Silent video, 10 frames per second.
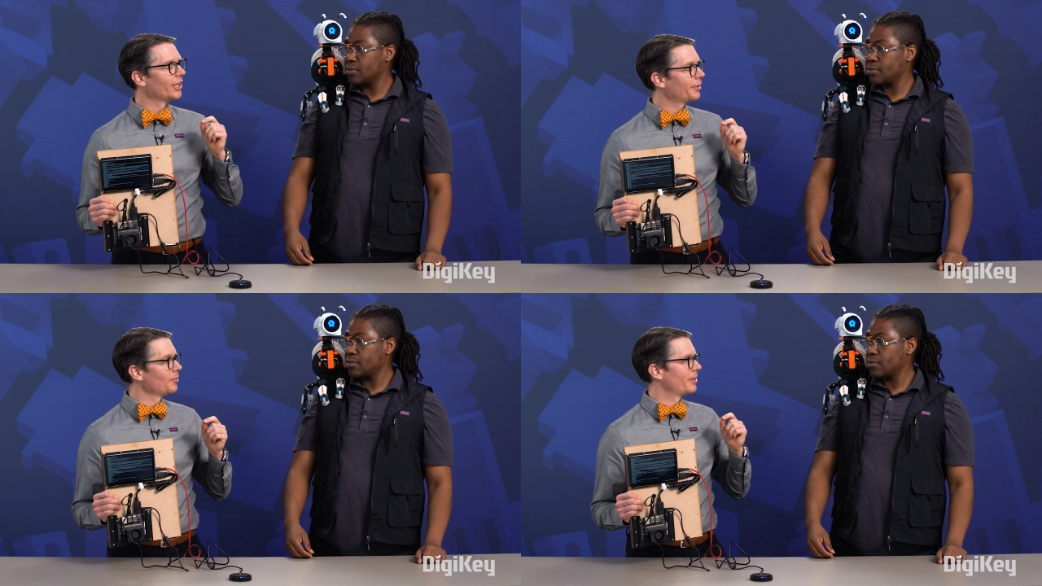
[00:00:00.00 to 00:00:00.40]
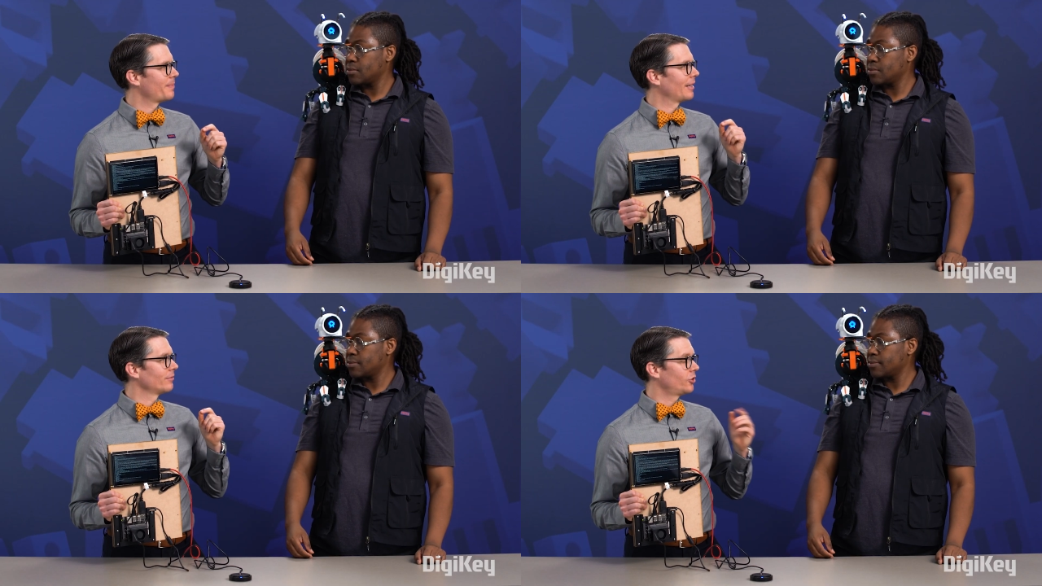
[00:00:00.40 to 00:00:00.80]
Speaker 1: little bit
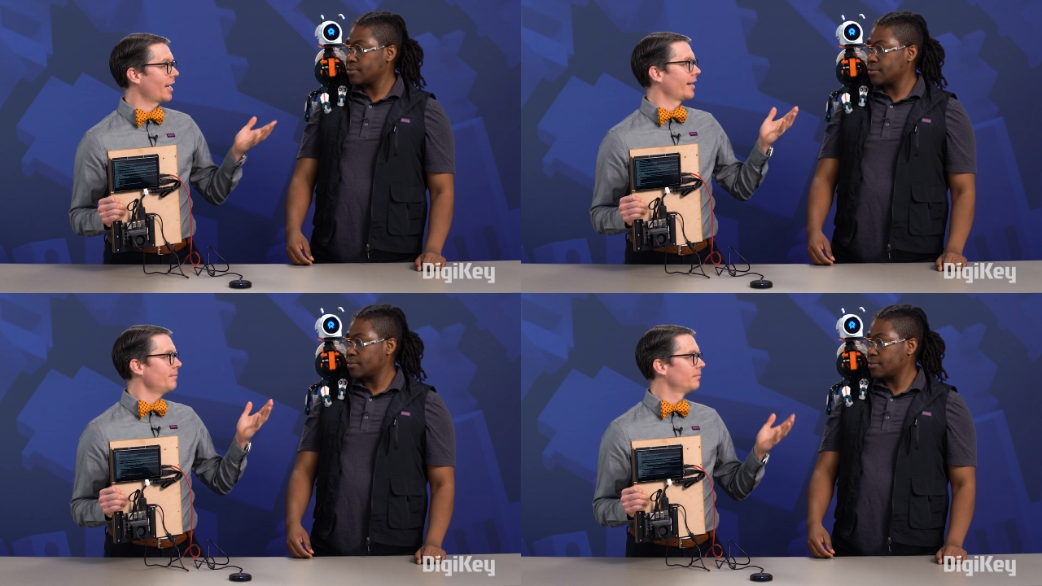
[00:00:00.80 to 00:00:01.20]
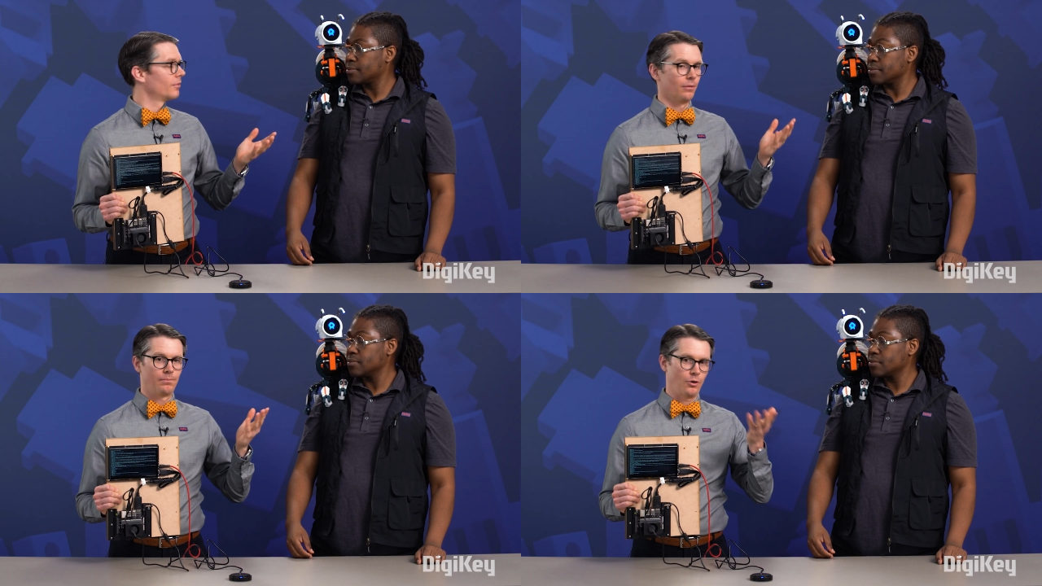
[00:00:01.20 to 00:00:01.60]
about Jay,
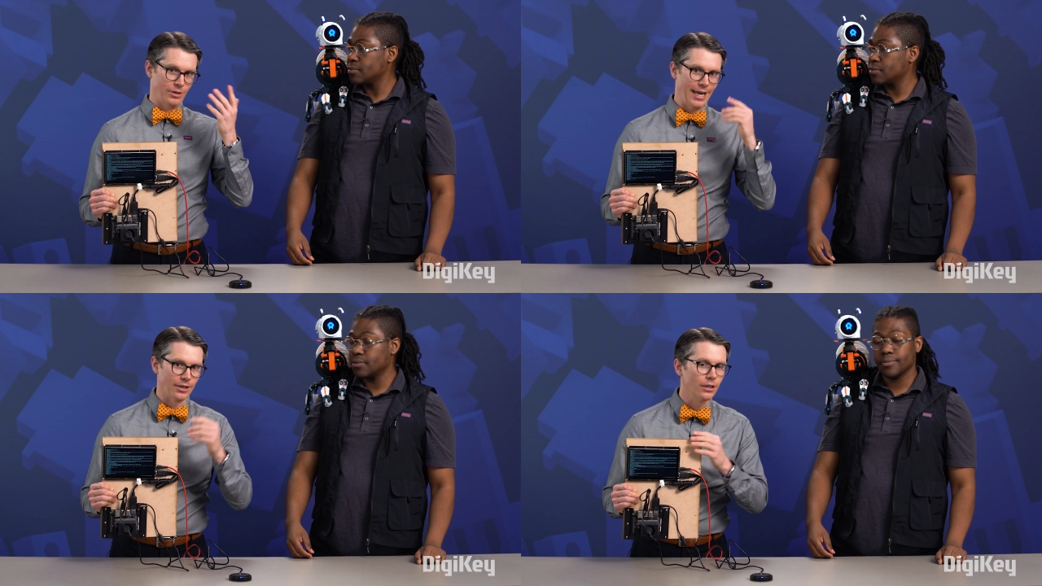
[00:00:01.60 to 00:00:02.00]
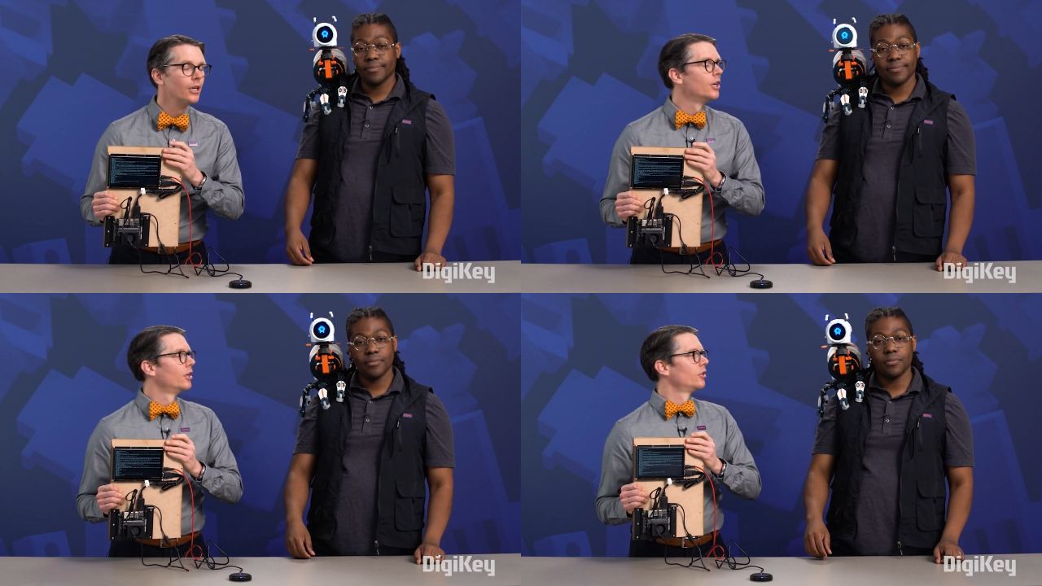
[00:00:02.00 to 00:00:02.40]
the mm-hmm.
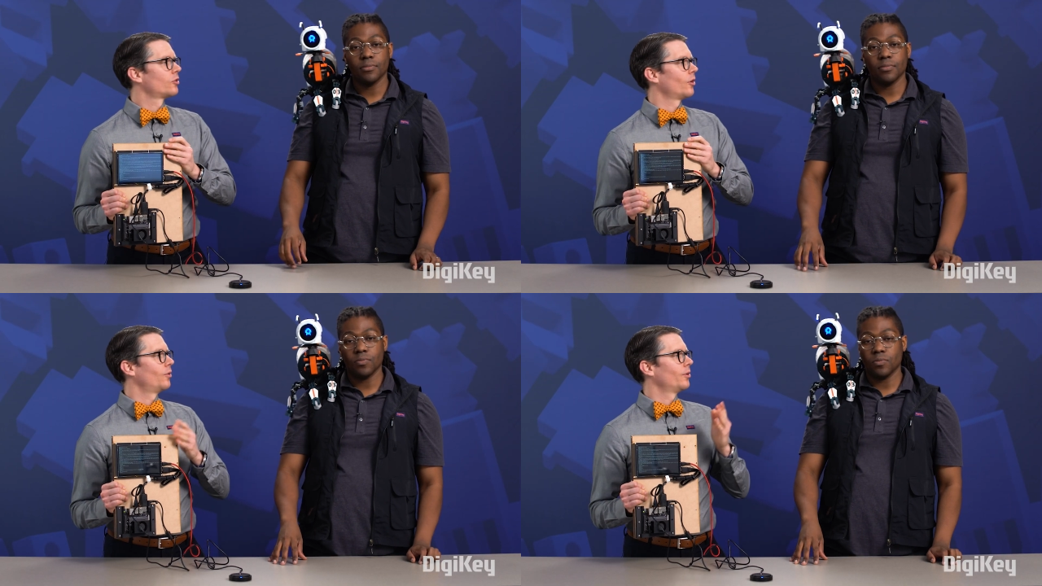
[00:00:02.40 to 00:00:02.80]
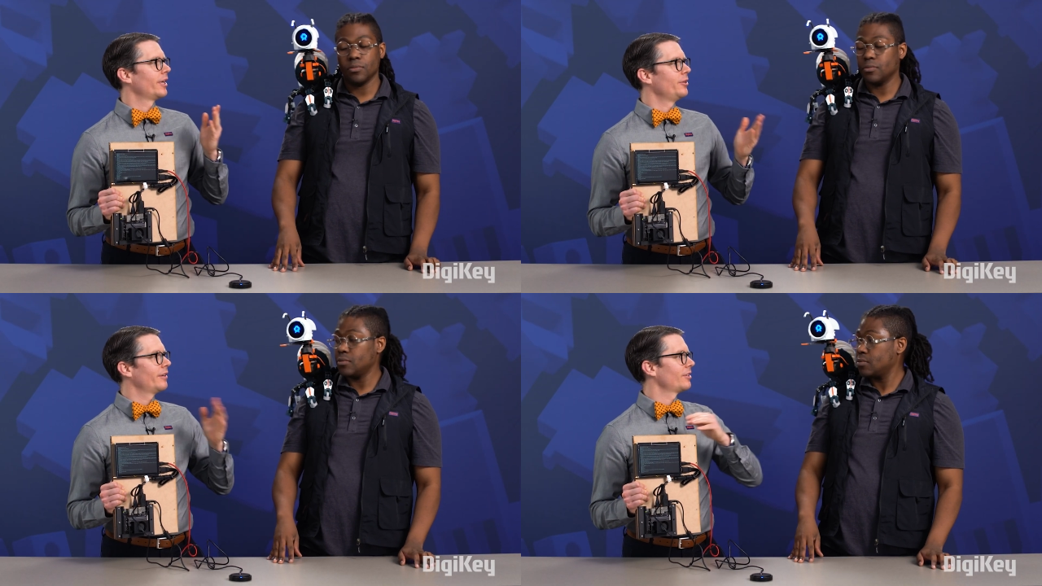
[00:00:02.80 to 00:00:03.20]
creator. So
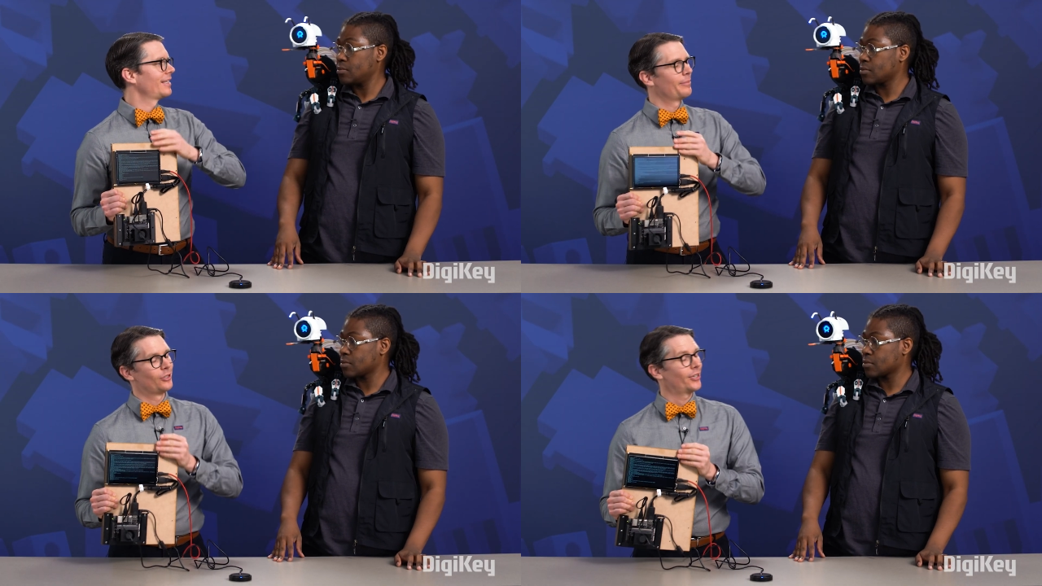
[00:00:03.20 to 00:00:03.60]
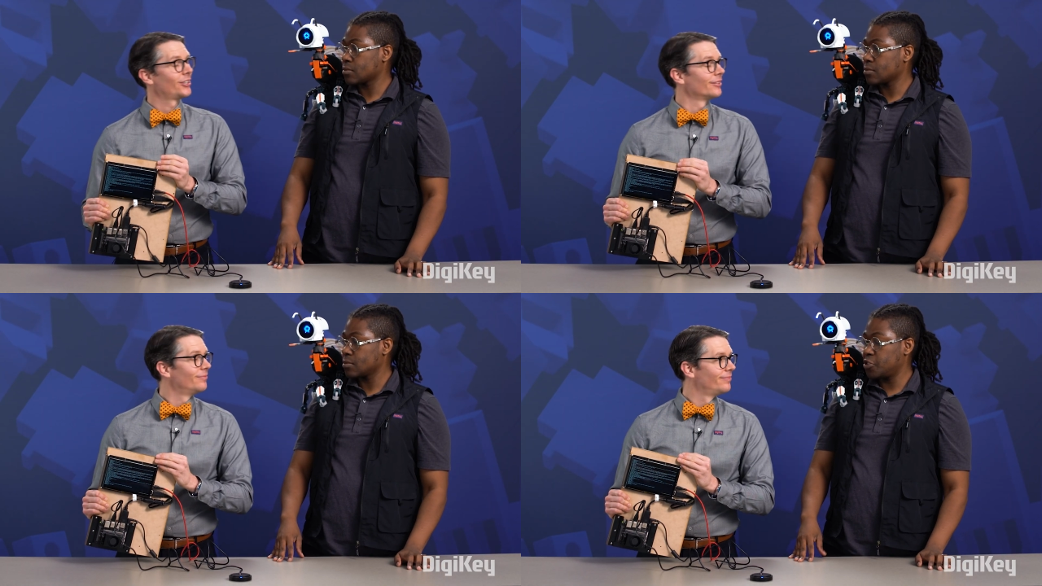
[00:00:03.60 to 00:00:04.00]
can you give us a
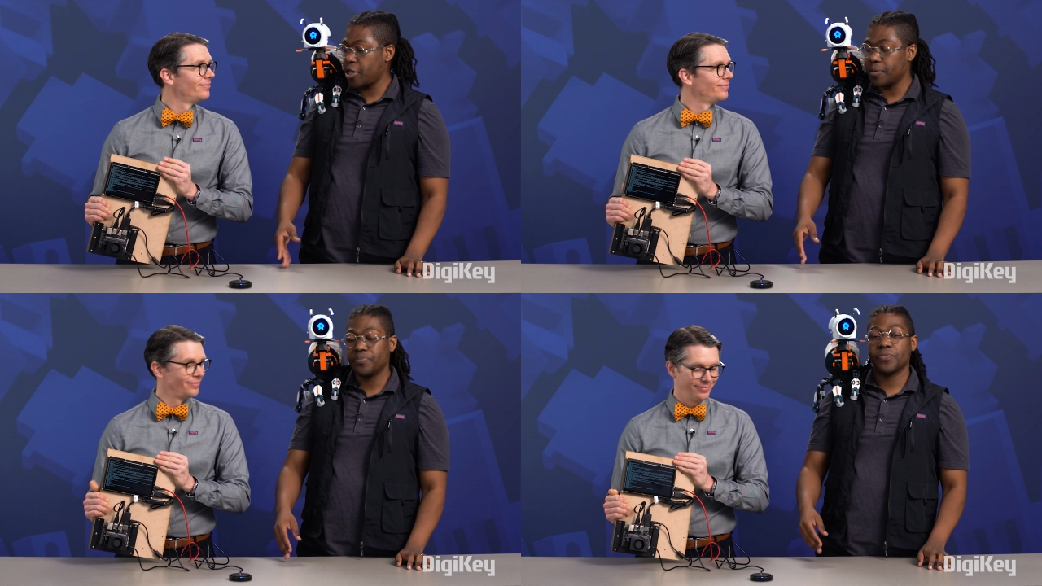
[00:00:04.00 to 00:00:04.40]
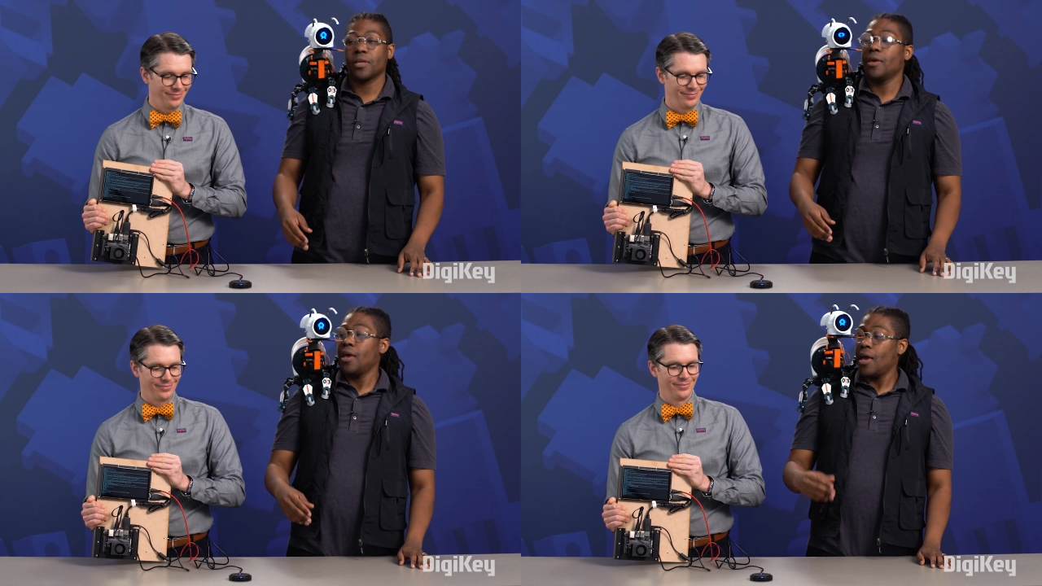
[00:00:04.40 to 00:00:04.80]
demonstration? Sure.
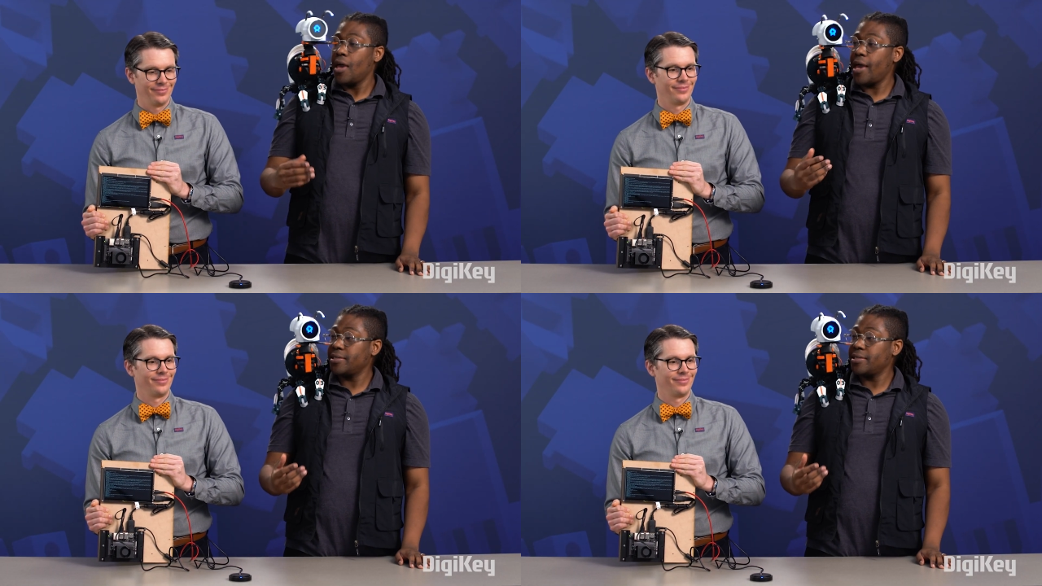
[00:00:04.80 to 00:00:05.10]
Hey,